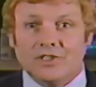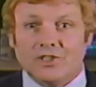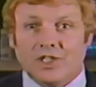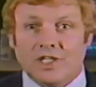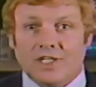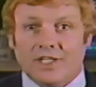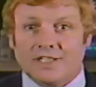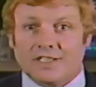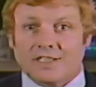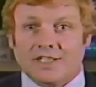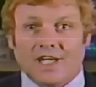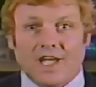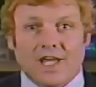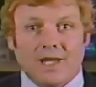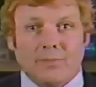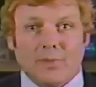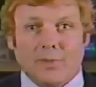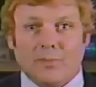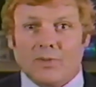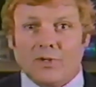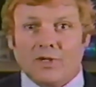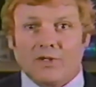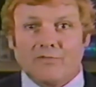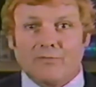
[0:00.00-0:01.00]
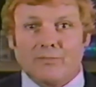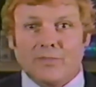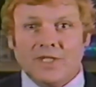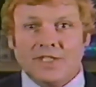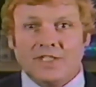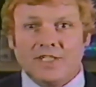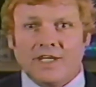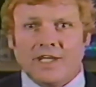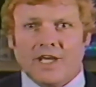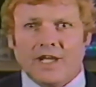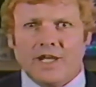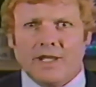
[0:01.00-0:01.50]
she is capable of
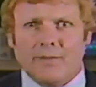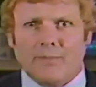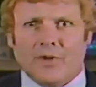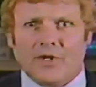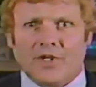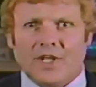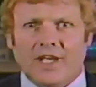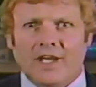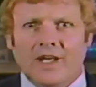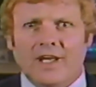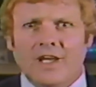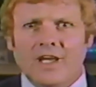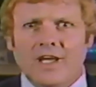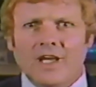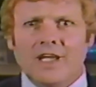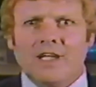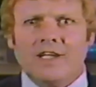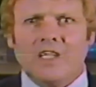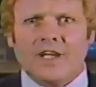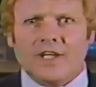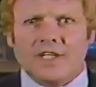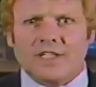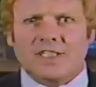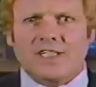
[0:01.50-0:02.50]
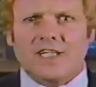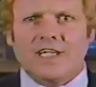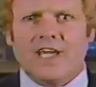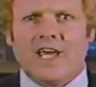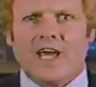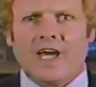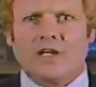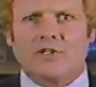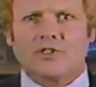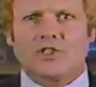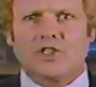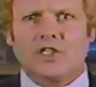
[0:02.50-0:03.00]
beating anybody. Let us see
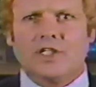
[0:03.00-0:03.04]
how